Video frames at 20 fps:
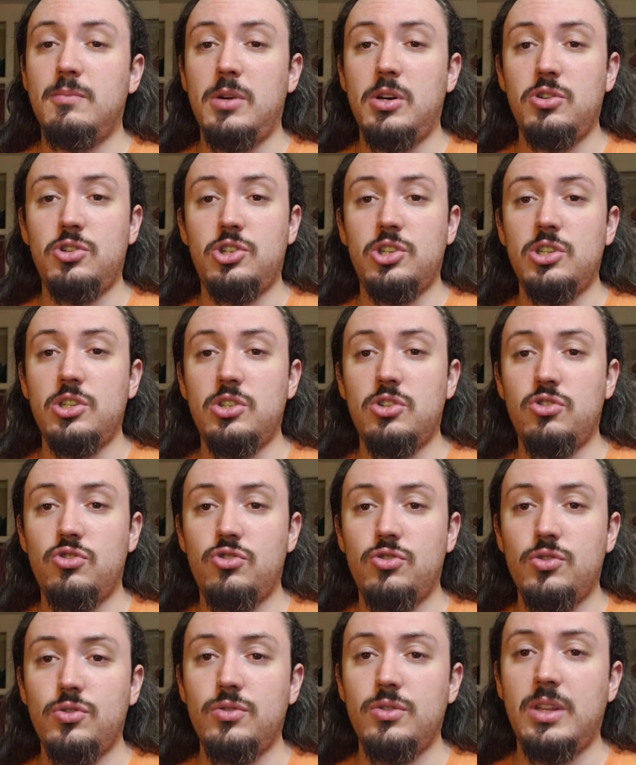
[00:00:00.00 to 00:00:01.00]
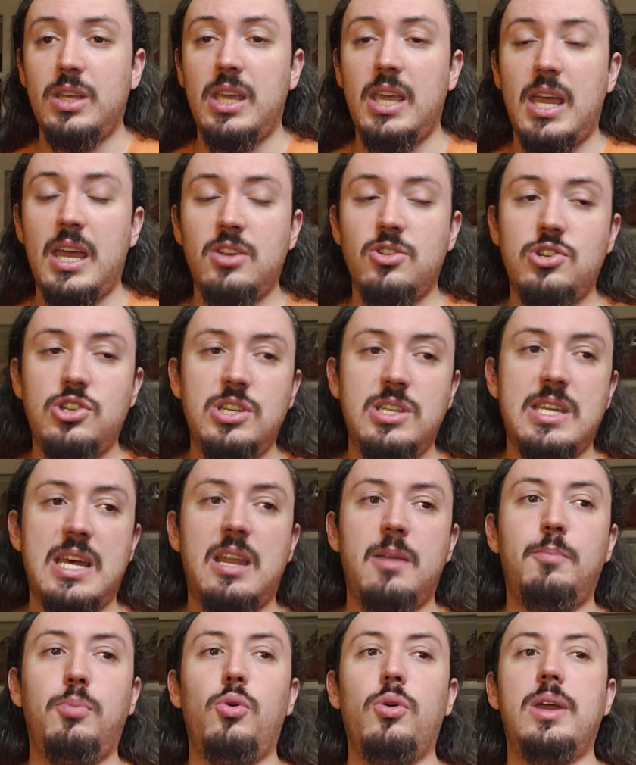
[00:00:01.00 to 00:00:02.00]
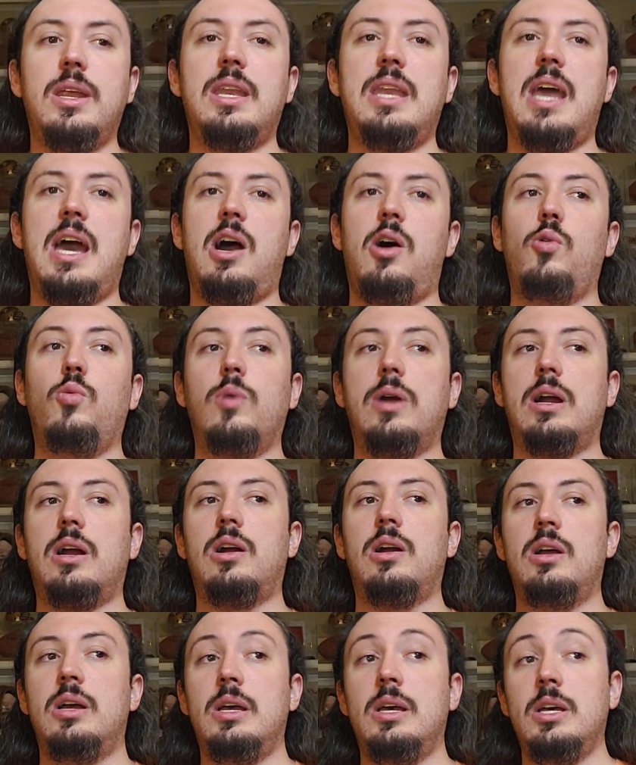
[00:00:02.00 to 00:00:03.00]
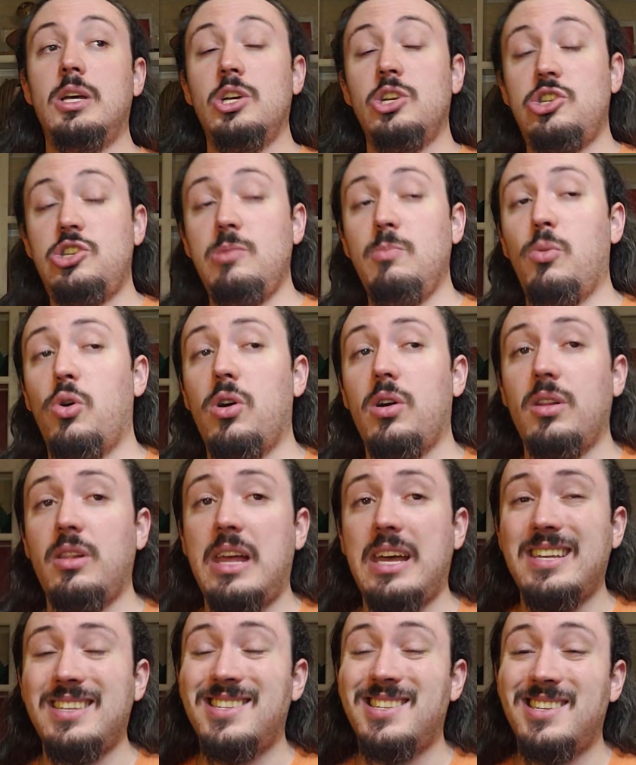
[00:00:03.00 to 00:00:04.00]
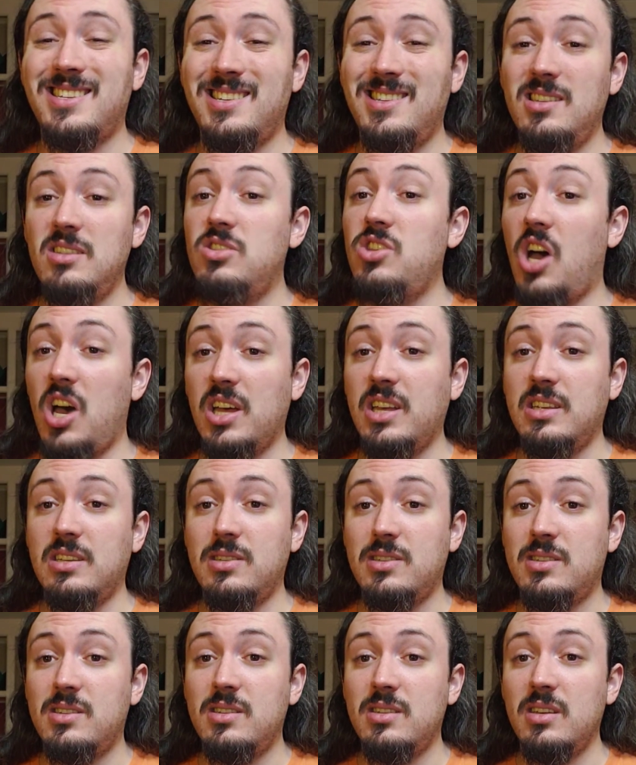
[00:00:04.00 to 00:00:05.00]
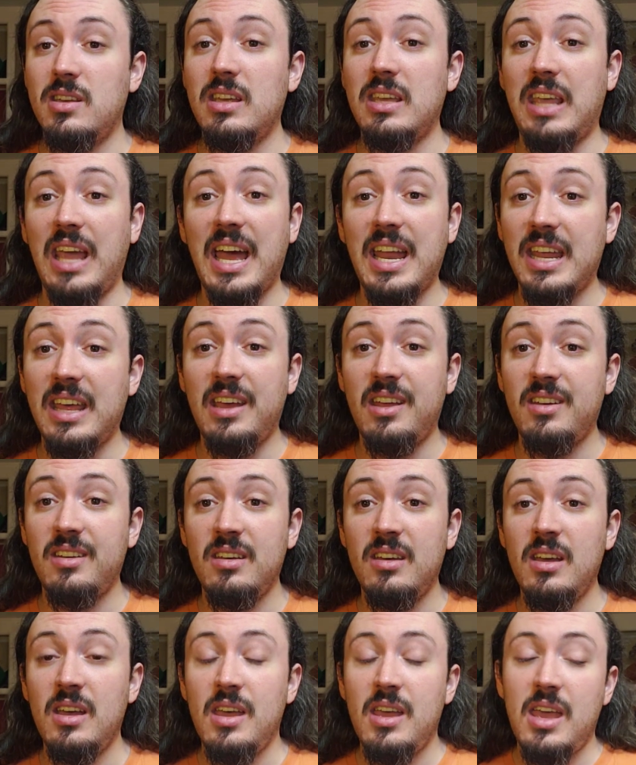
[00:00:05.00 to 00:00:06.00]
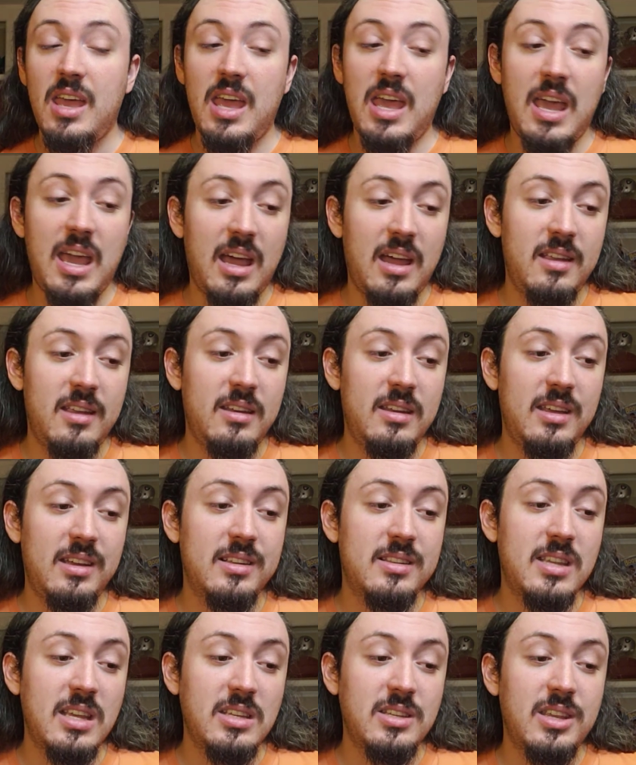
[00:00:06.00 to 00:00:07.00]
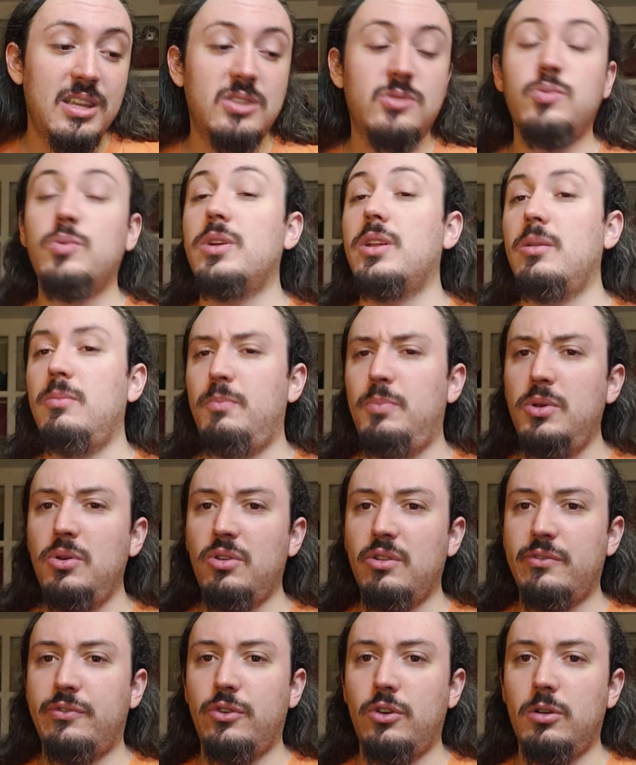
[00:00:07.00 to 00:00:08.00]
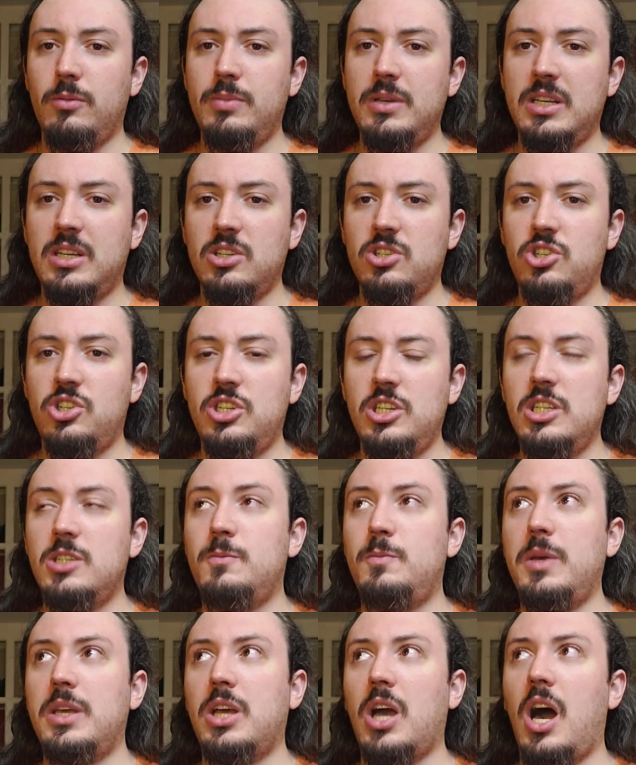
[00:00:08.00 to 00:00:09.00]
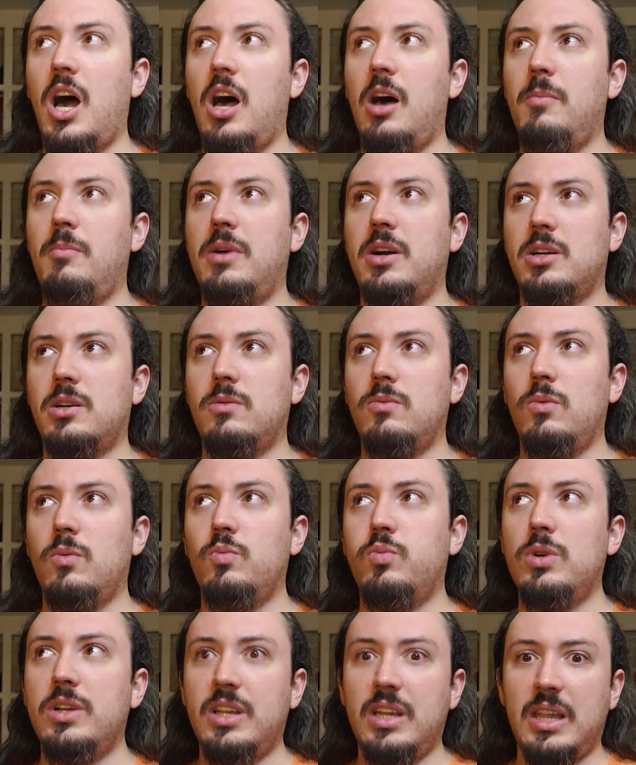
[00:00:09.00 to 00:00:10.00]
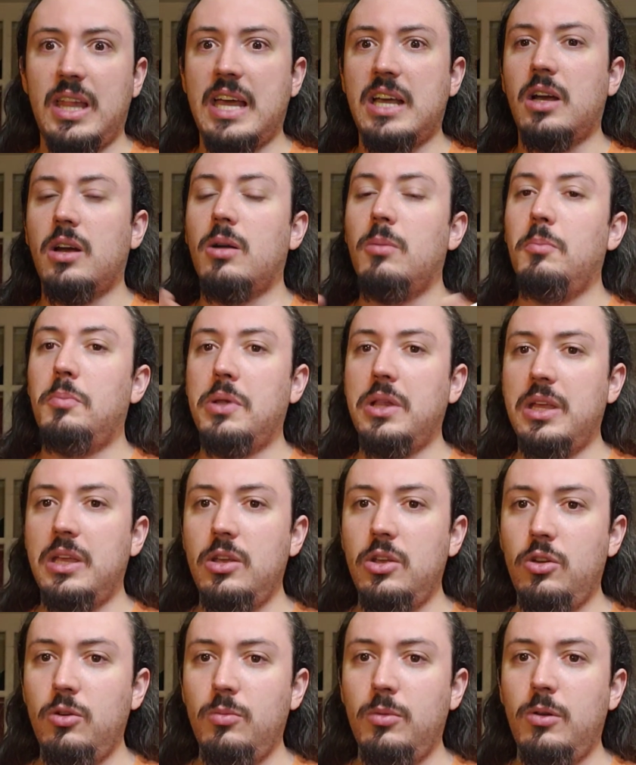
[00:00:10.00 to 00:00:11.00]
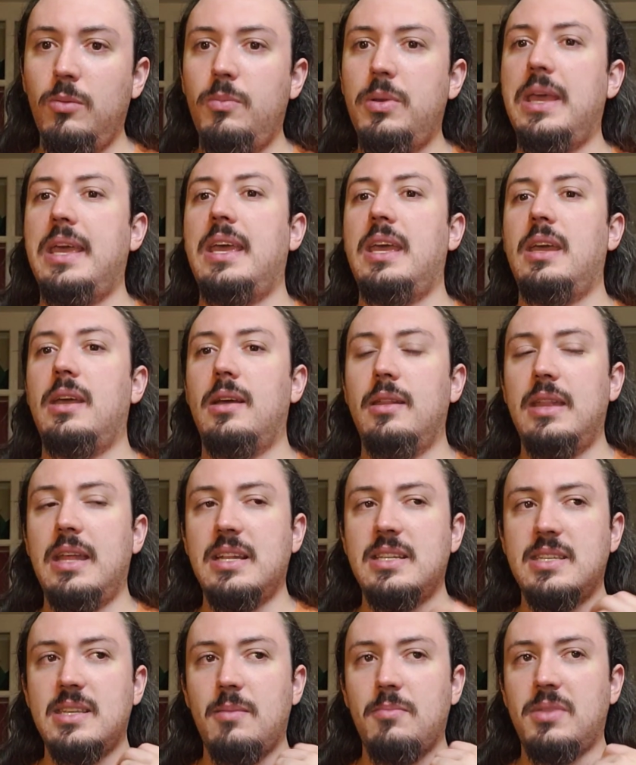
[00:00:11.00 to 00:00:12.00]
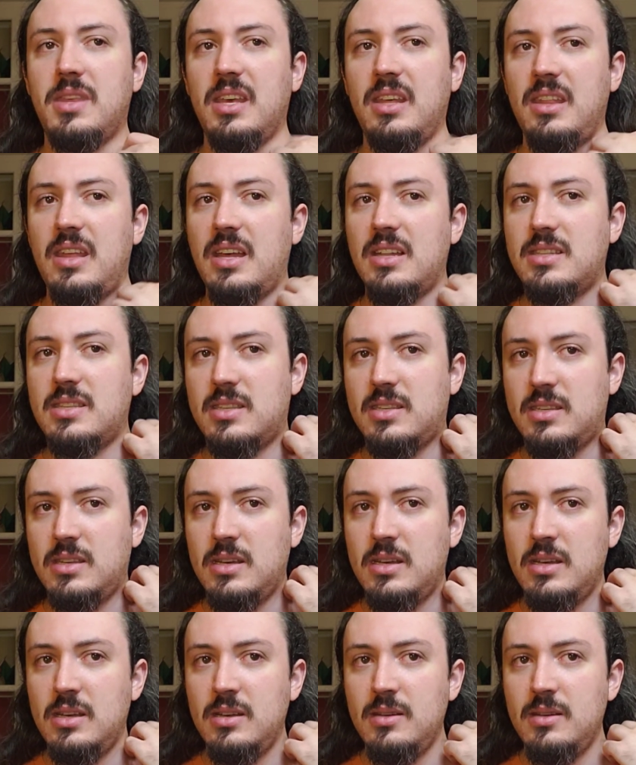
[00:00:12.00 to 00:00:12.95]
emotions truly and she's at a point now where she more or less does get it and it, it, it's really beautiful because she's become a really like a complete human being and that's something that's